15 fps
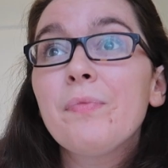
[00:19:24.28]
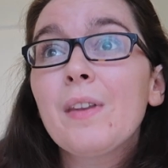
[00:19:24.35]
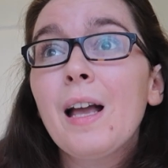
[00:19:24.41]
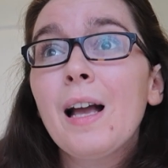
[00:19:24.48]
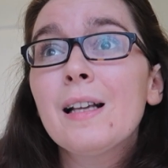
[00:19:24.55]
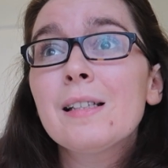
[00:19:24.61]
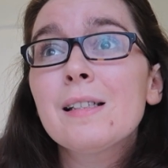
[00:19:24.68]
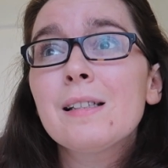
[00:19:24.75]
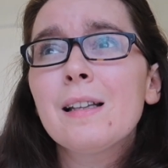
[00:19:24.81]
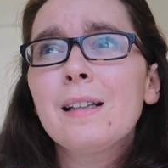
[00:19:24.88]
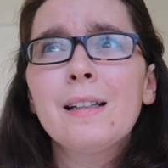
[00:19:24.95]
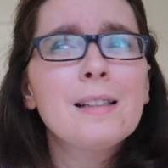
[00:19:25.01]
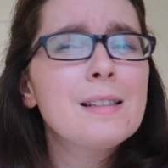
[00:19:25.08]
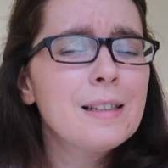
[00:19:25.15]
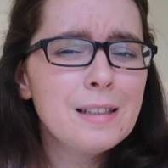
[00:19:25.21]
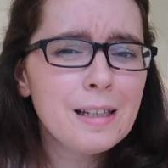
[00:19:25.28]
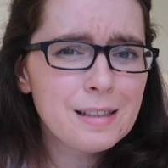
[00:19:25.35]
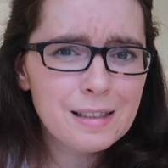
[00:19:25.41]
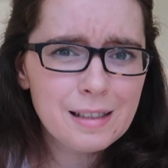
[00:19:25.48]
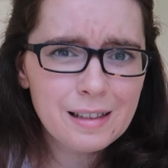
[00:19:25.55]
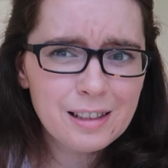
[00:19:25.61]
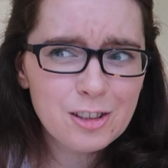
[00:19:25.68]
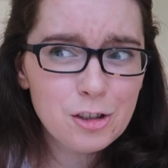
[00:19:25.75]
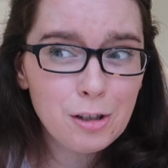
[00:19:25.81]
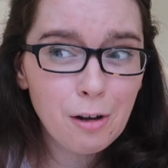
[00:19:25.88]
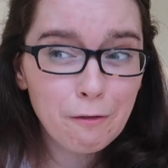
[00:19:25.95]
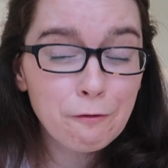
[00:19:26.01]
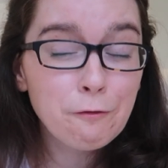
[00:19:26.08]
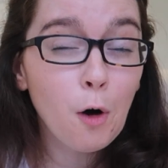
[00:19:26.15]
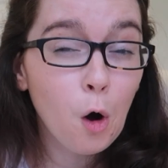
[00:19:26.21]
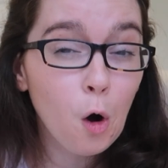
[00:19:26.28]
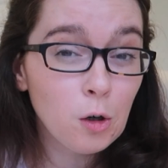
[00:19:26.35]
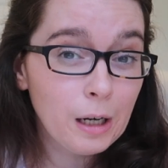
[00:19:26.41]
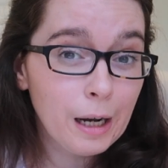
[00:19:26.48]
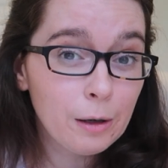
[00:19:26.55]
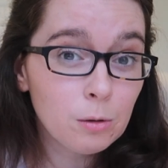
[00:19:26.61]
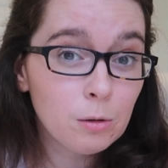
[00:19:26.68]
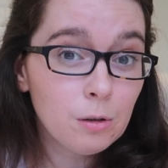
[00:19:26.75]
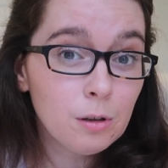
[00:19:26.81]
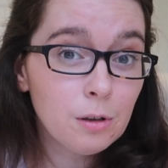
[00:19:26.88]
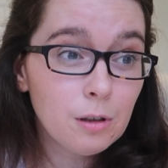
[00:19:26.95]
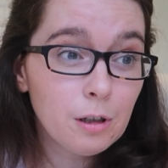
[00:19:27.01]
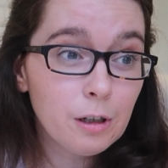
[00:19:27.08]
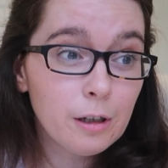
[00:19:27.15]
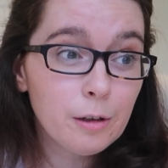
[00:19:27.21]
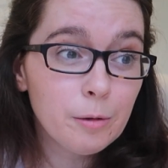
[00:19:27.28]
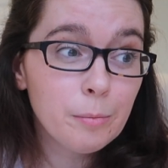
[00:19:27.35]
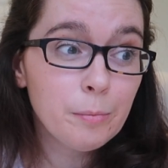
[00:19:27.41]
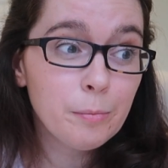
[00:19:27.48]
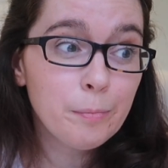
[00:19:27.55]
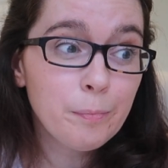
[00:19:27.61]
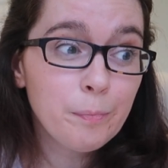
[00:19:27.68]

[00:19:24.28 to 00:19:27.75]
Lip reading: has, I think I said yesterday, I think she's got 4 now, and